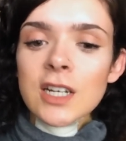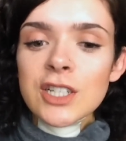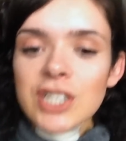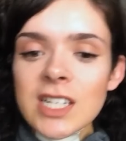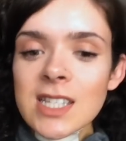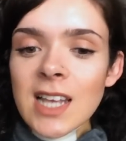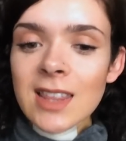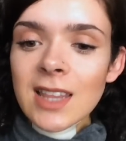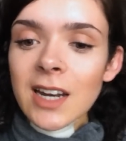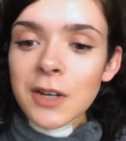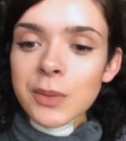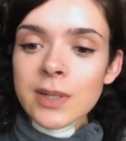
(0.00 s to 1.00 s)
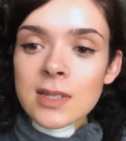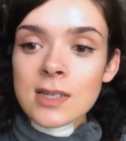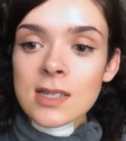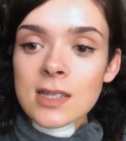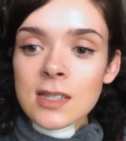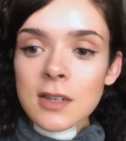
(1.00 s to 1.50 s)
she said that it
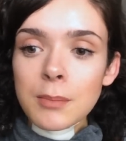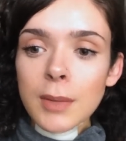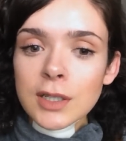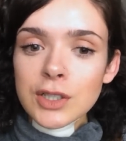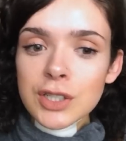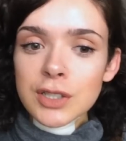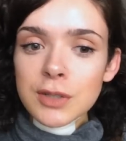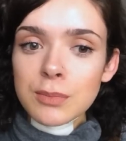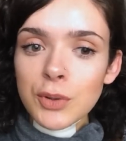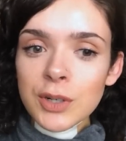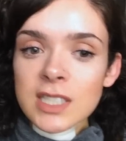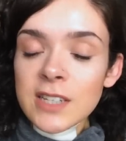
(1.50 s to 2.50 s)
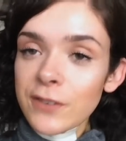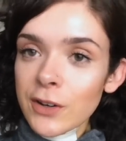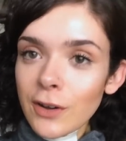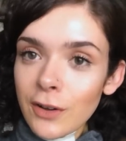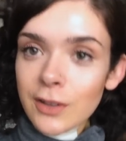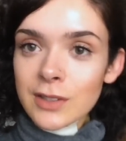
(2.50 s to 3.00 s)
was much more
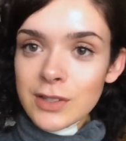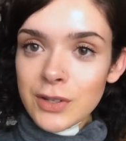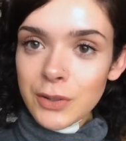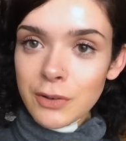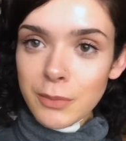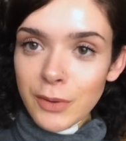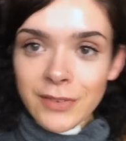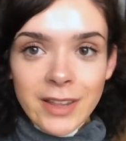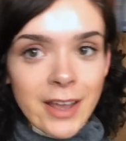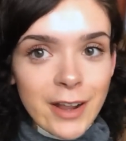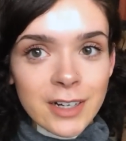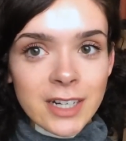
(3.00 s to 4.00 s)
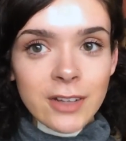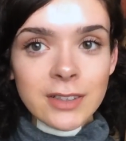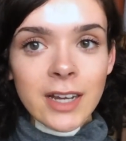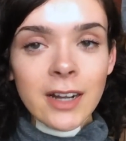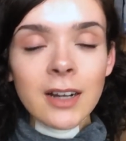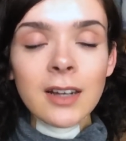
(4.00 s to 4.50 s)
difficult to remove the hair
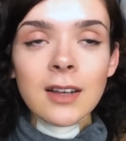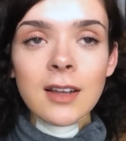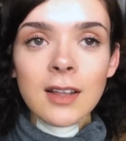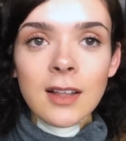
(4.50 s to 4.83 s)
down there